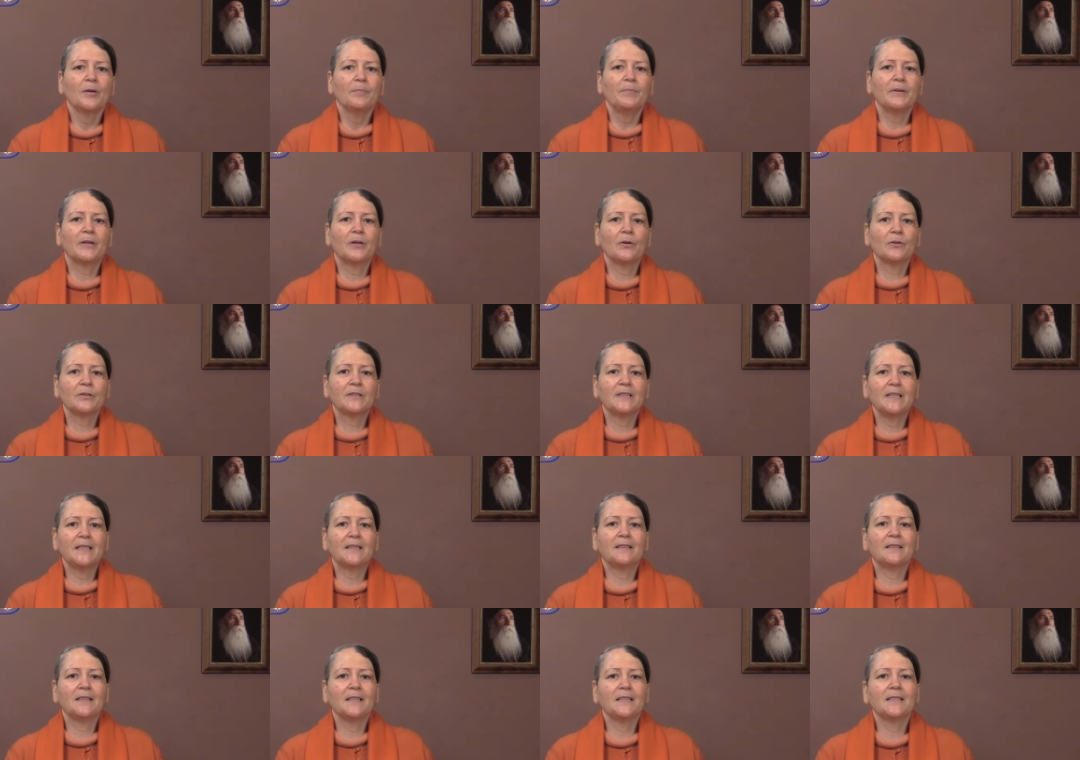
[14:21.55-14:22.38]
because
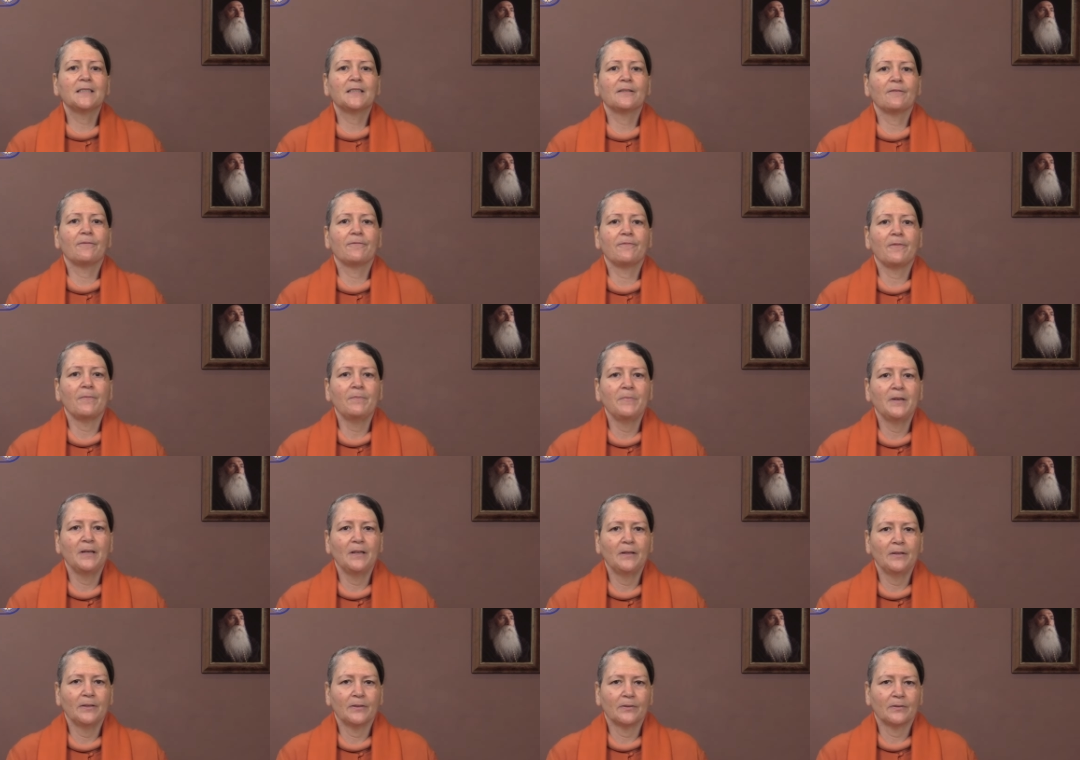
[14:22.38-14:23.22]
it is the
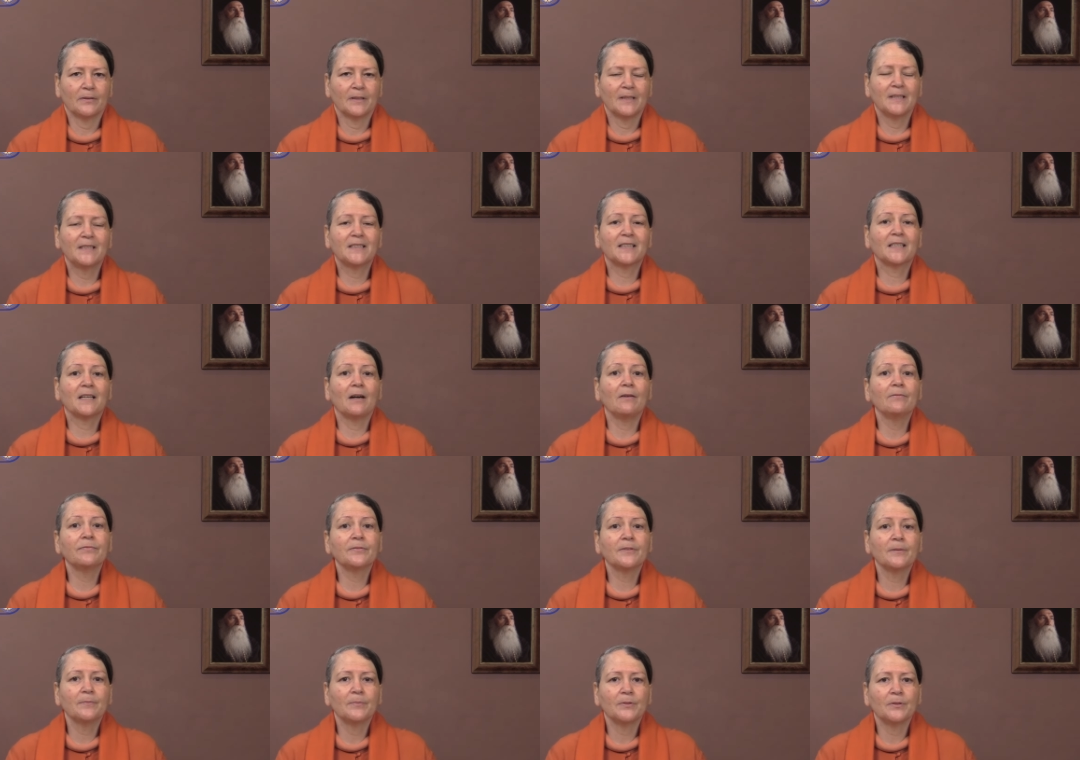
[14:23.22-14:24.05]
familiar, it's
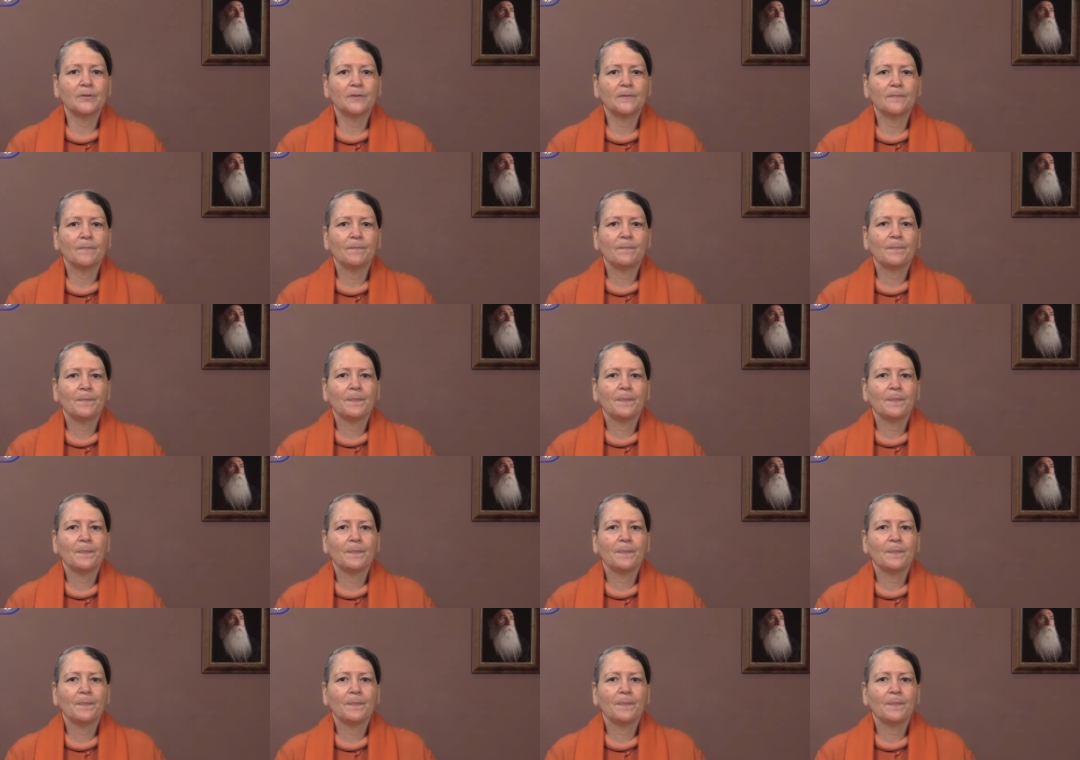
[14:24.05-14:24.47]
comfortable.